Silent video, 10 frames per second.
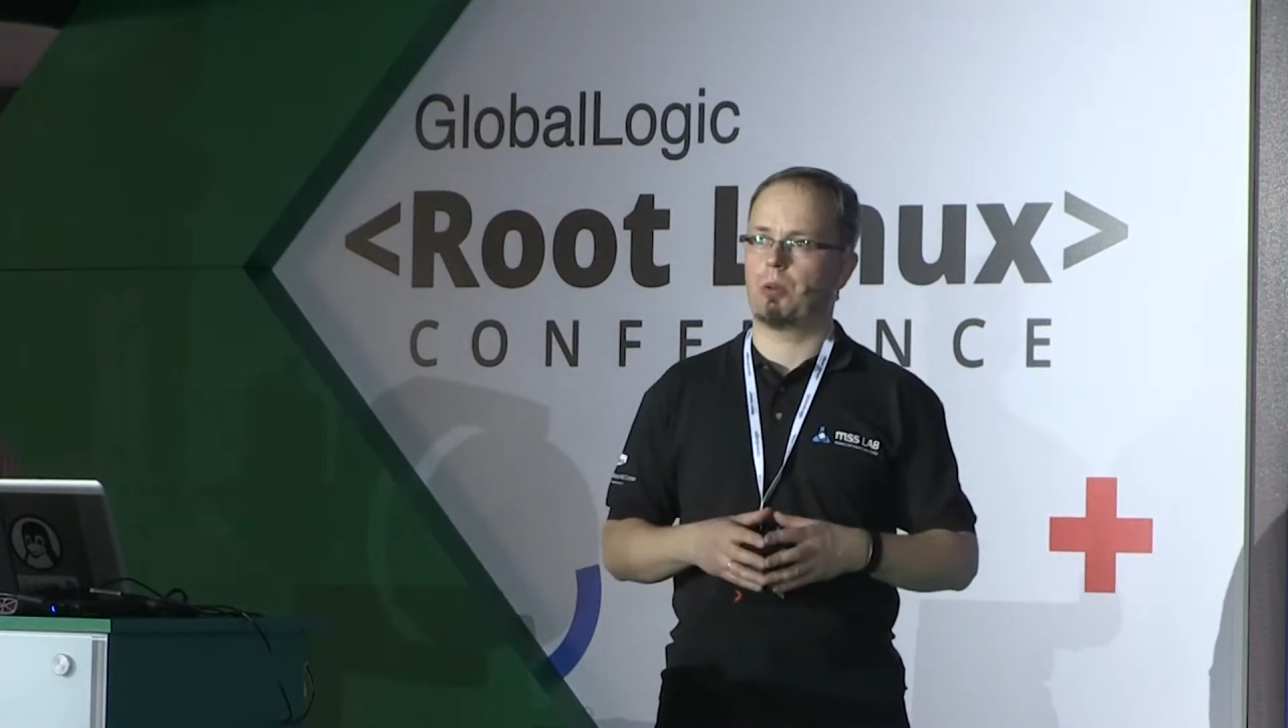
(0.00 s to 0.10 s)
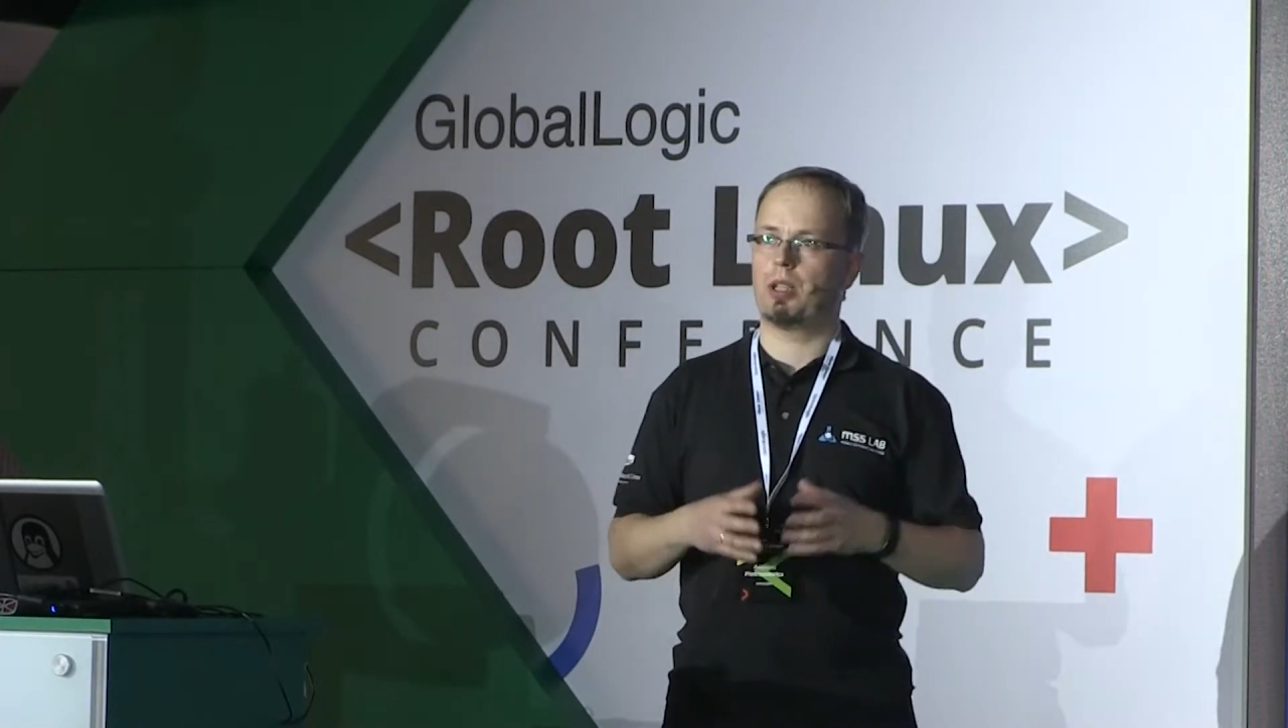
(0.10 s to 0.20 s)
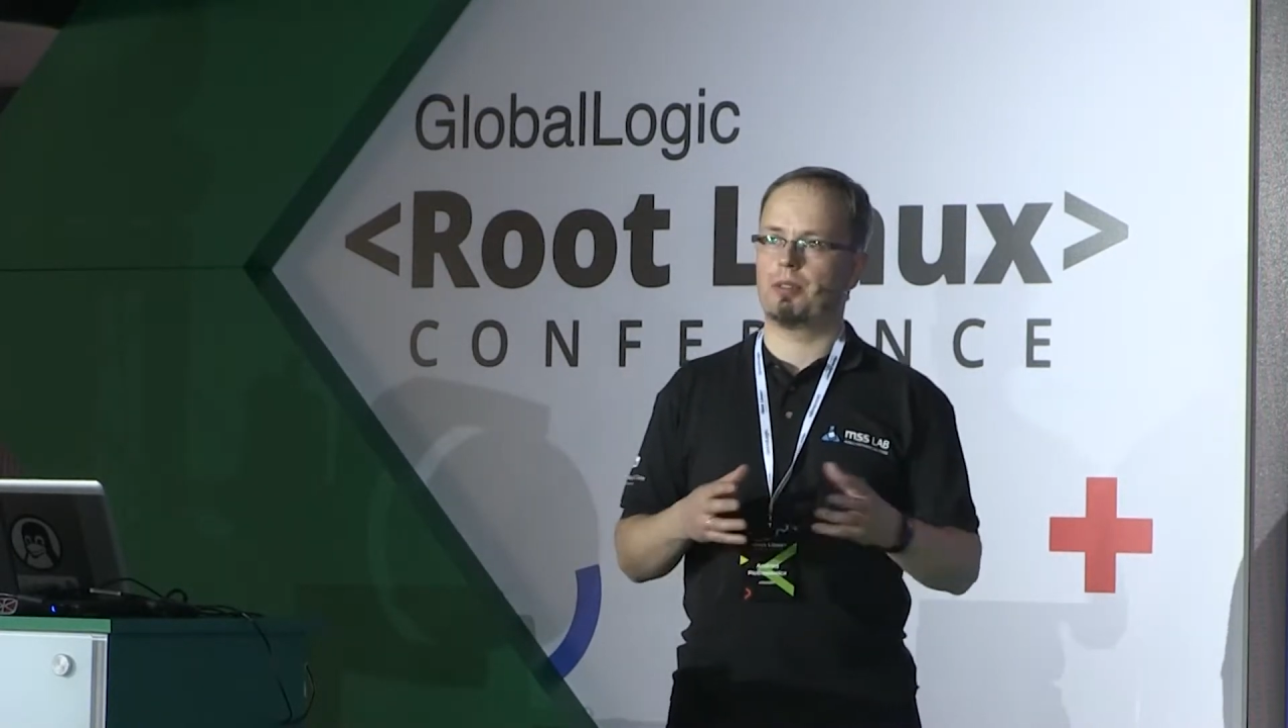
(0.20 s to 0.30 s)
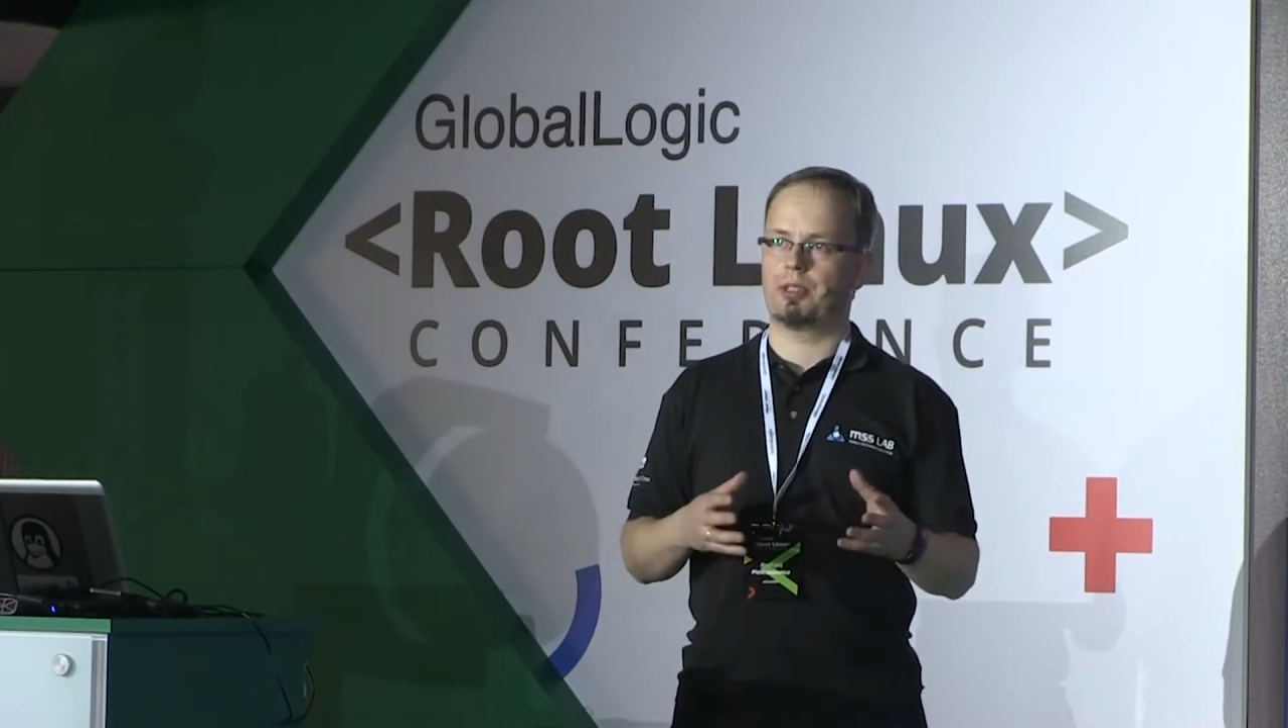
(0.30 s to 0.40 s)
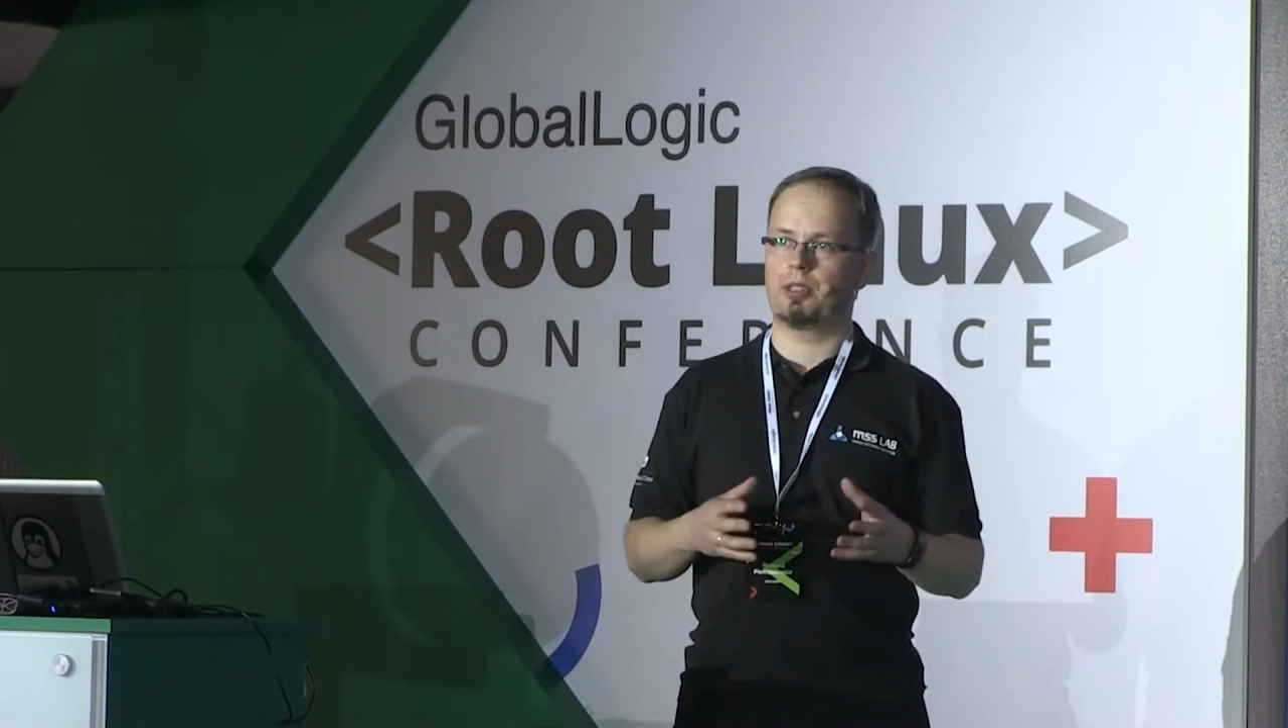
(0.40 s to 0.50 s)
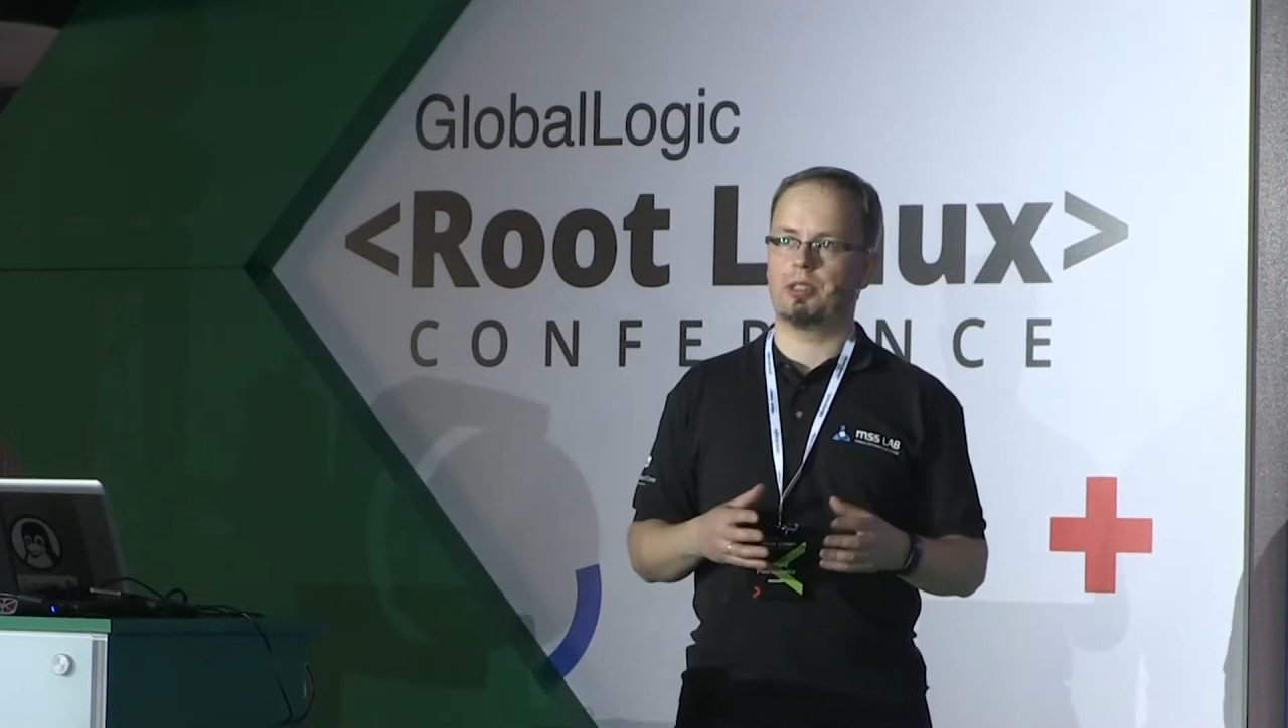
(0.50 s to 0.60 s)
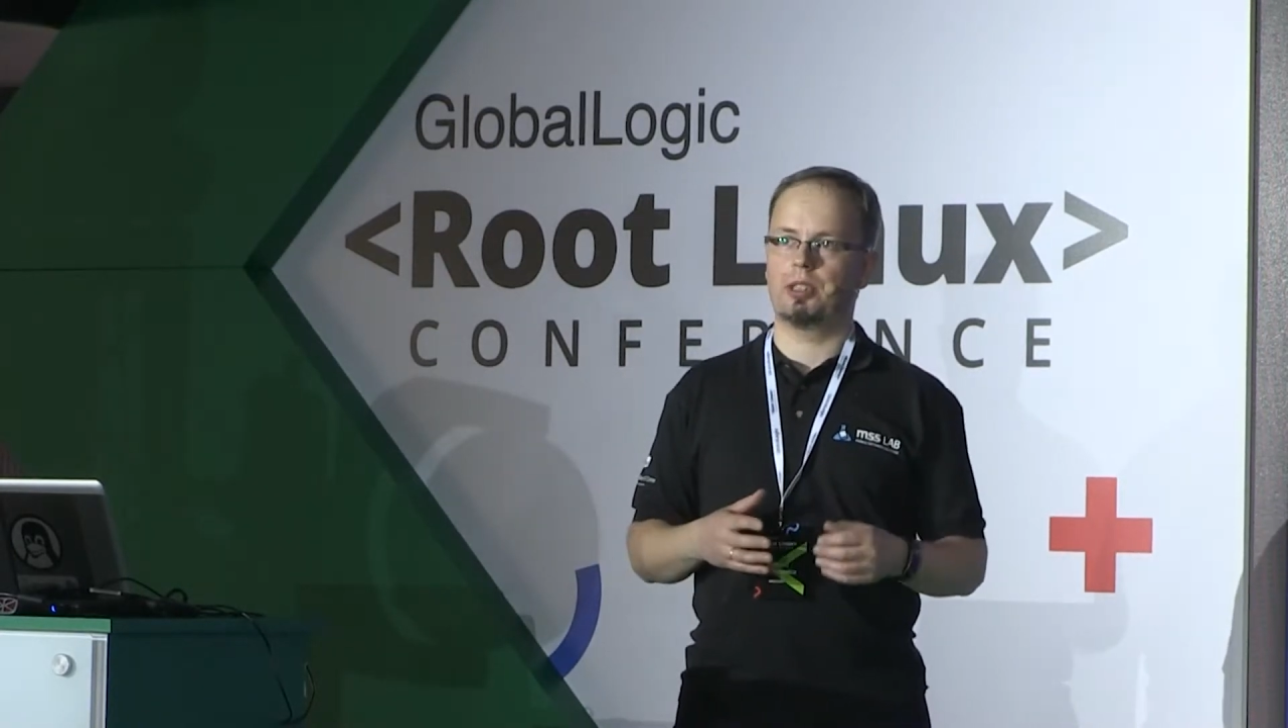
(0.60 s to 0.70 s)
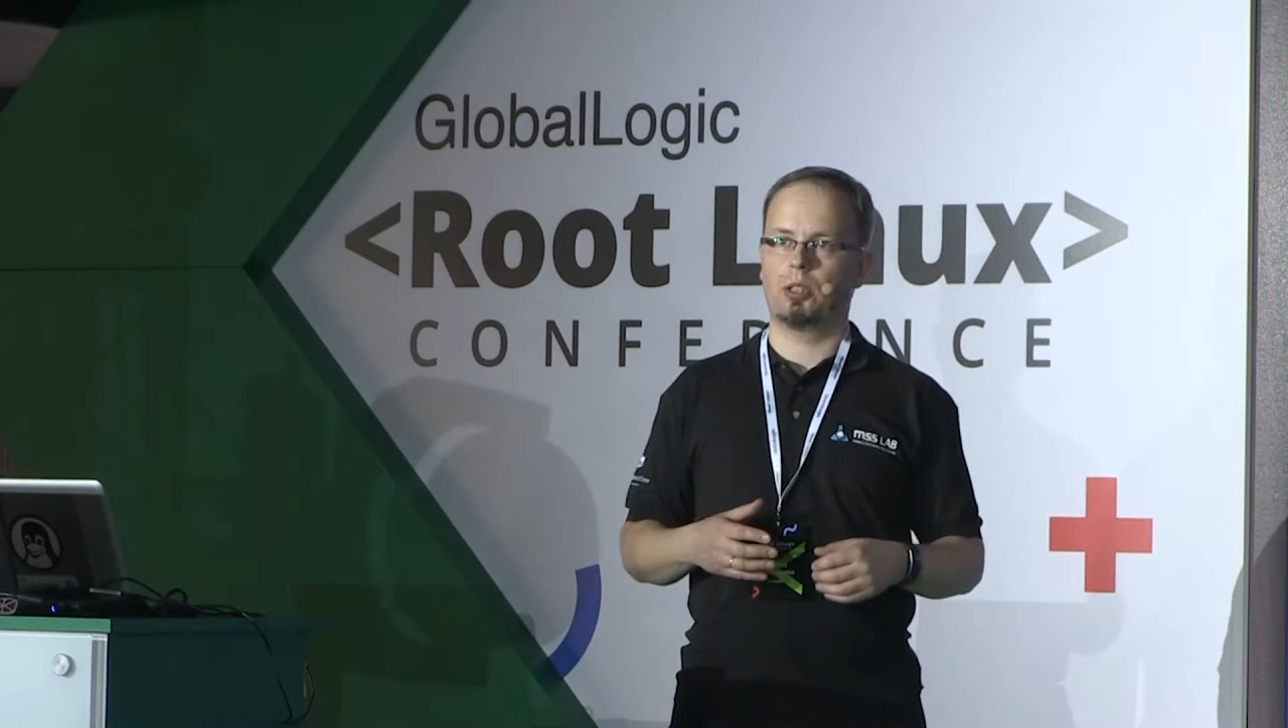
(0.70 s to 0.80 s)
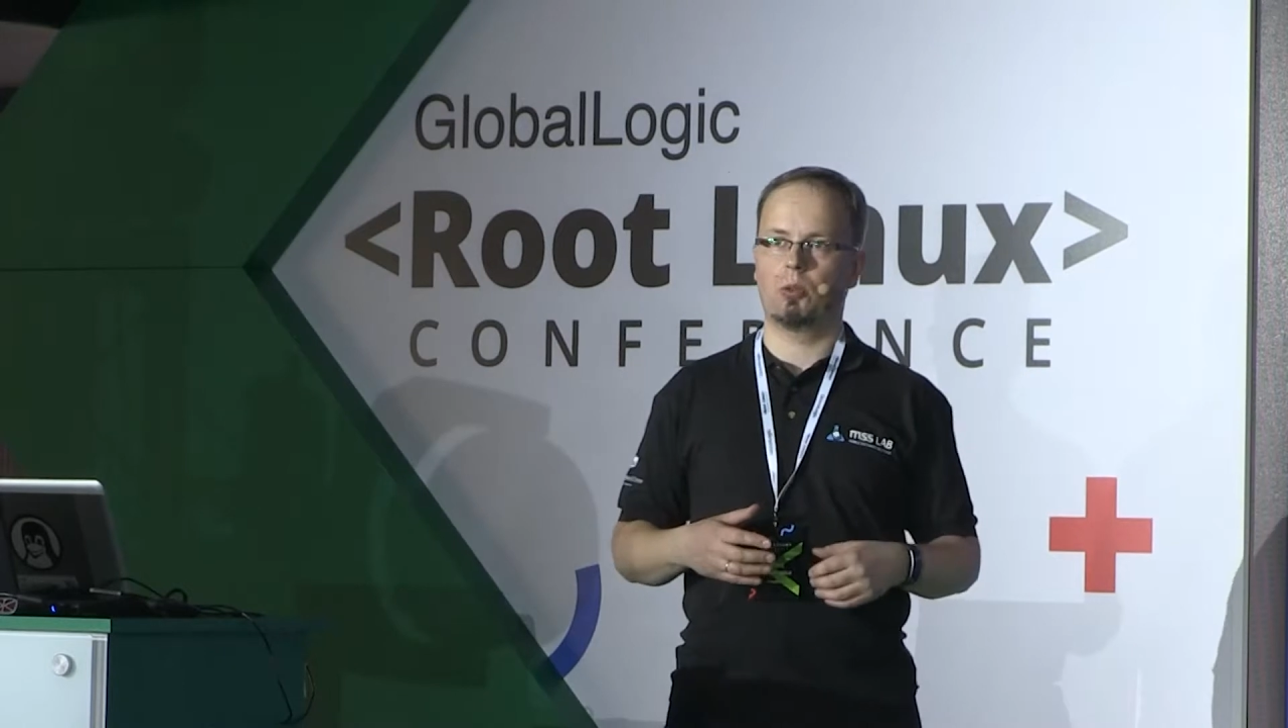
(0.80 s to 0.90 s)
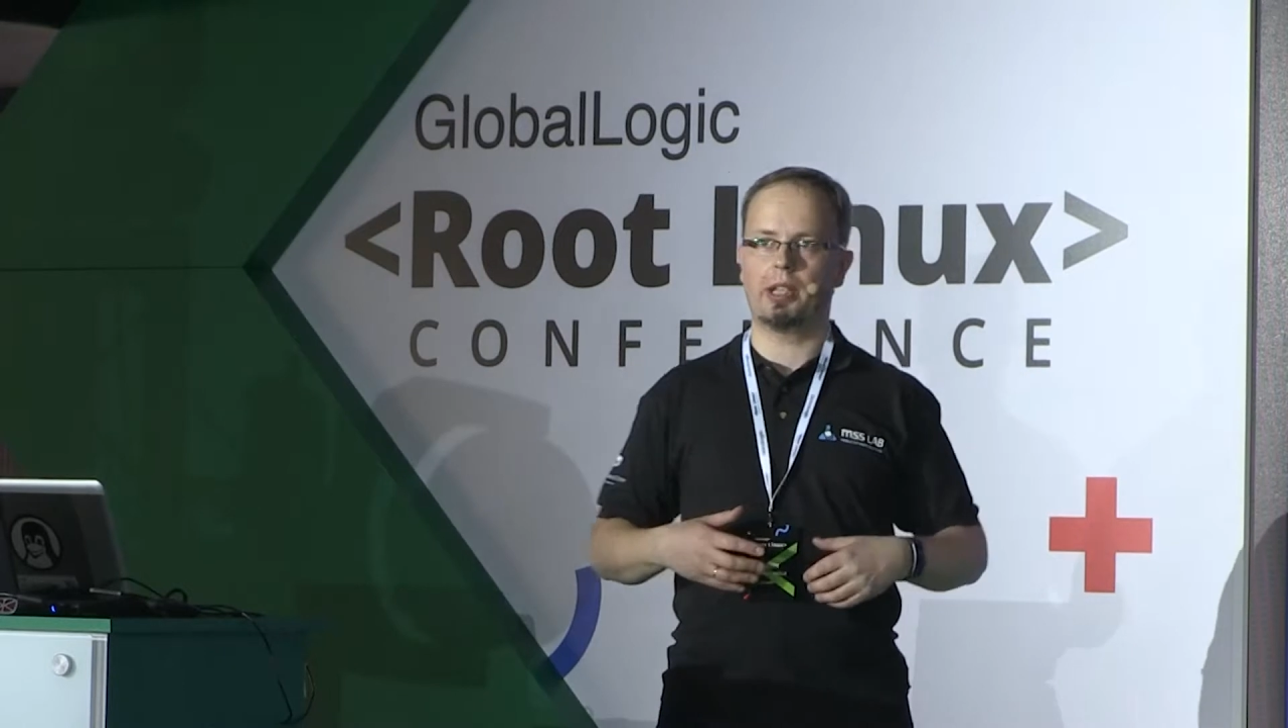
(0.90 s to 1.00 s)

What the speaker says: However,